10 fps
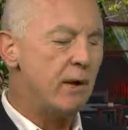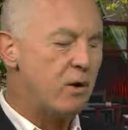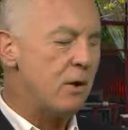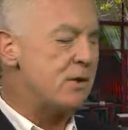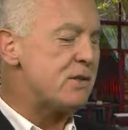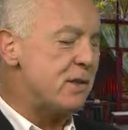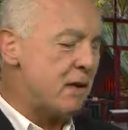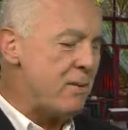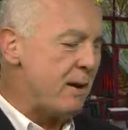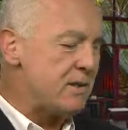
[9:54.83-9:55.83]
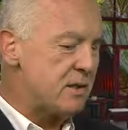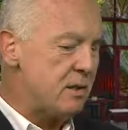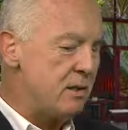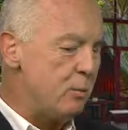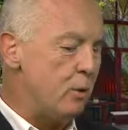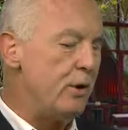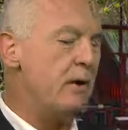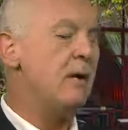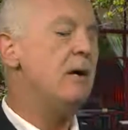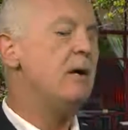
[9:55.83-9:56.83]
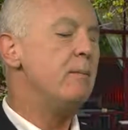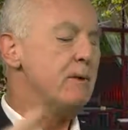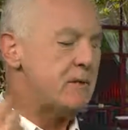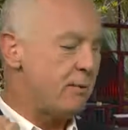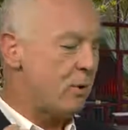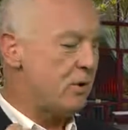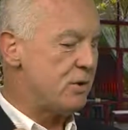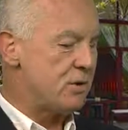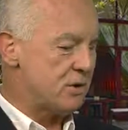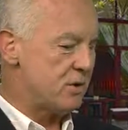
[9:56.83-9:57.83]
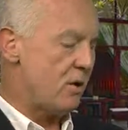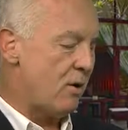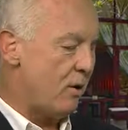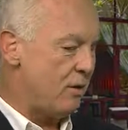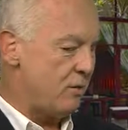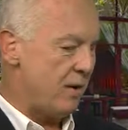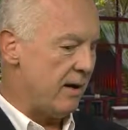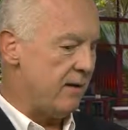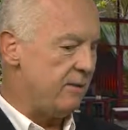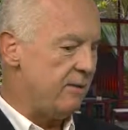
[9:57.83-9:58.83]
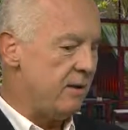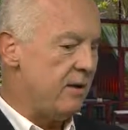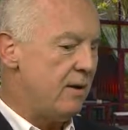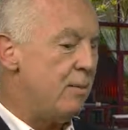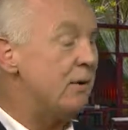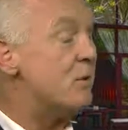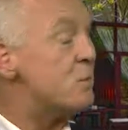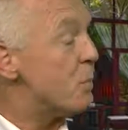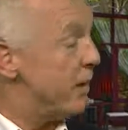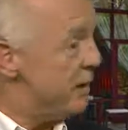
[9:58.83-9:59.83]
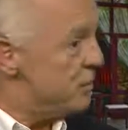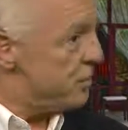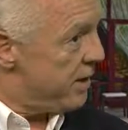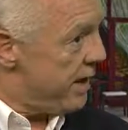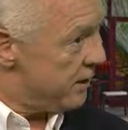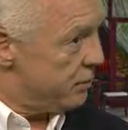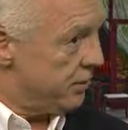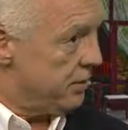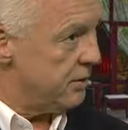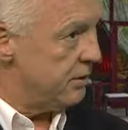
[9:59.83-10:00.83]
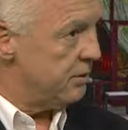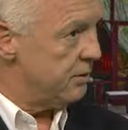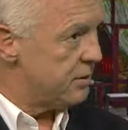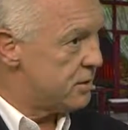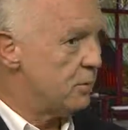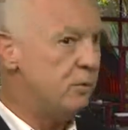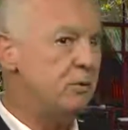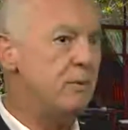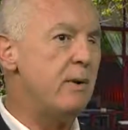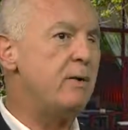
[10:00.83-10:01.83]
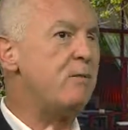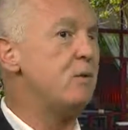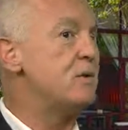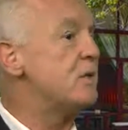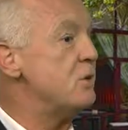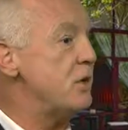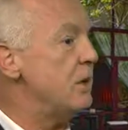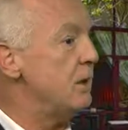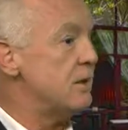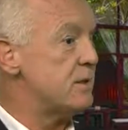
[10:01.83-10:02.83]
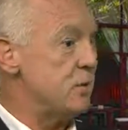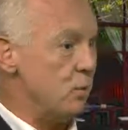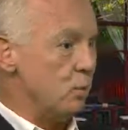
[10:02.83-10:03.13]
my conscious thinking mind's the keyboard, My subconscious is the hard drive, but there's a way to interact with it. So the metaphor is the genie that said,